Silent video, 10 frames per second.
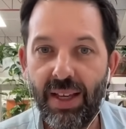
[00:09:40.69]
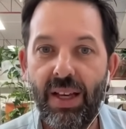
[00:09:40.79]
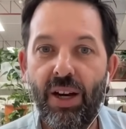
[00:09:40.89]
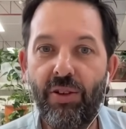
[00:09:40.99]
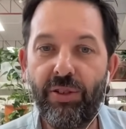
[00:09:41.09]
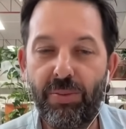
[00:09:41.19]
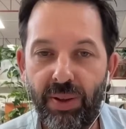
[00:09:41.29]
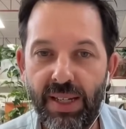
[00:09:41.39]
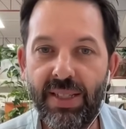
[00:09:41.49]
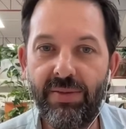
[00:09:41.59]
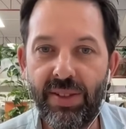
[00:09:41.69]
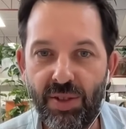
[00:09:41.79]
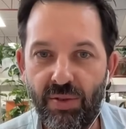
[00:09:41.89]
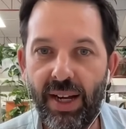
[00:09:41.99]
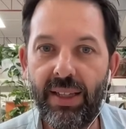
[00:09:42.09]
of repressive
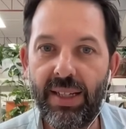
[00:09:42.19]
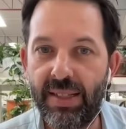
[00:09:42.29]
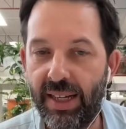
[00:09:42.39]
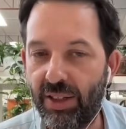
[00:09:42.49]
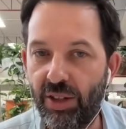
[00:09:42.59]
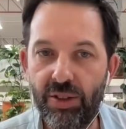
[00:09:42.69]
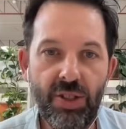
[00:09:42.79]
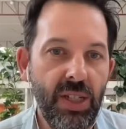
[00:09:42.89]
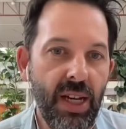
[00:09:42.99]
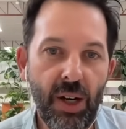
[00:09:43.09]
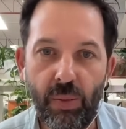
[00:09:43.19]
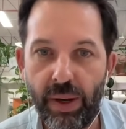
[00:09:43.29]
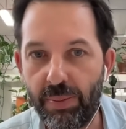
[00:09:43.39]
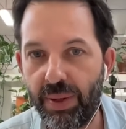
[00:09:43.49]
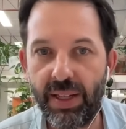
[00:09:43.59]
Israeli technology, a
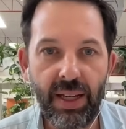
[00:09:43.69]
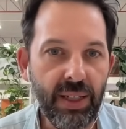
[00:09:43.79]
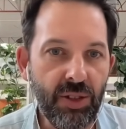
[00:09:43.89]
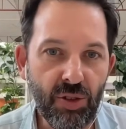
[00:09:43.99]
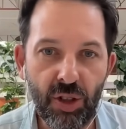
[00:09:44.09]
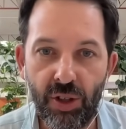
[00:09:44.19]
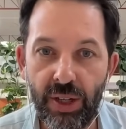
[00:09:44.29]
weapon, a drone.